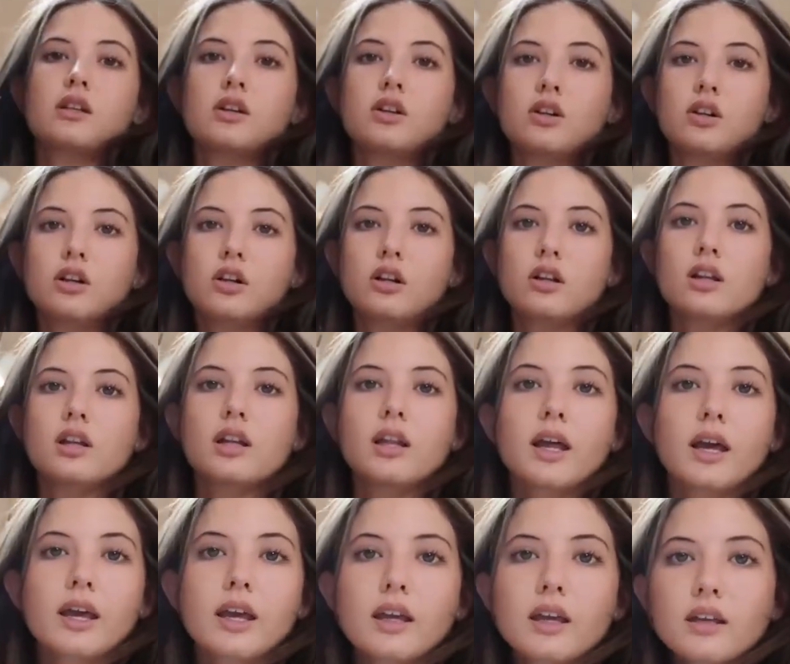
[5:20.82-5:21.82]
little
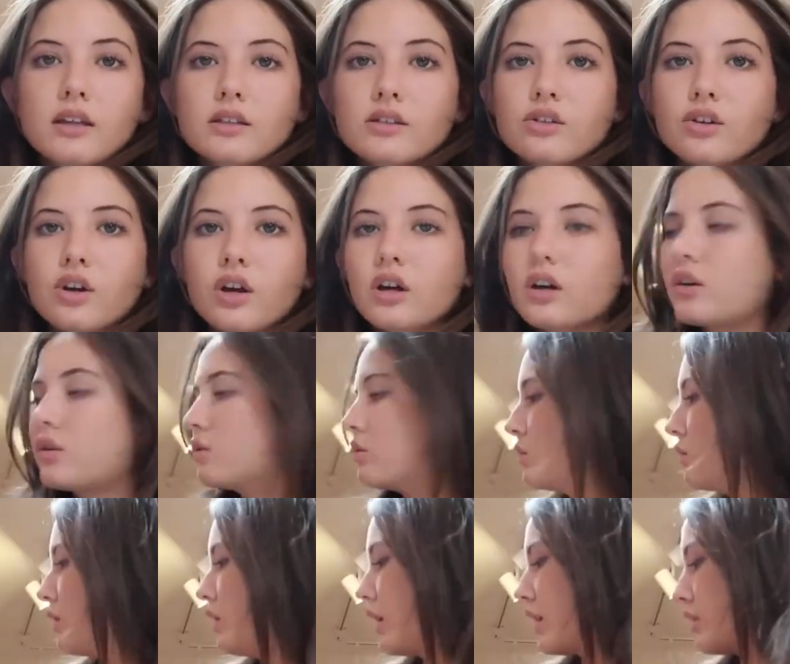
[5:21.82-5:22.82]
leggings. They're kind of
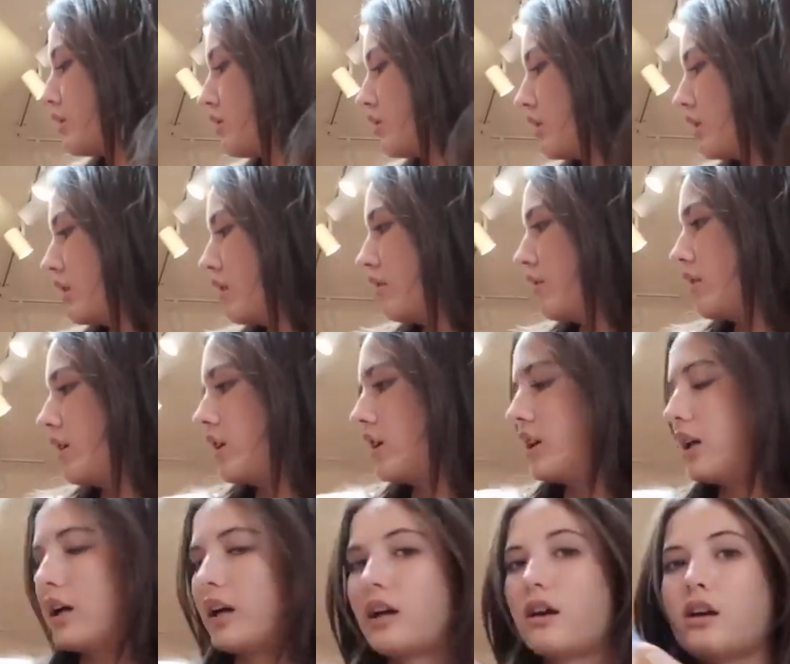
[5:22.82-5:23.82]
cool actually. They're very
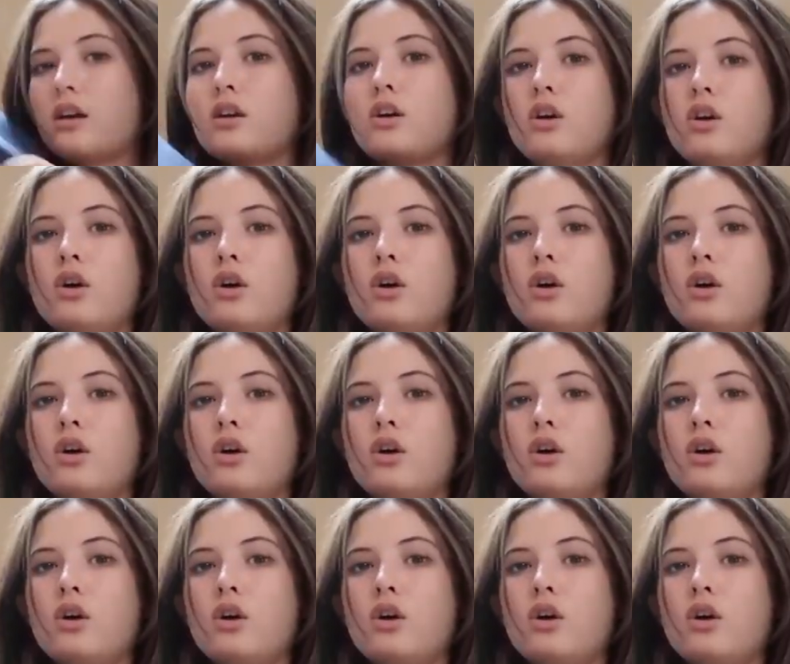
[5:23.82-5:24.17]
like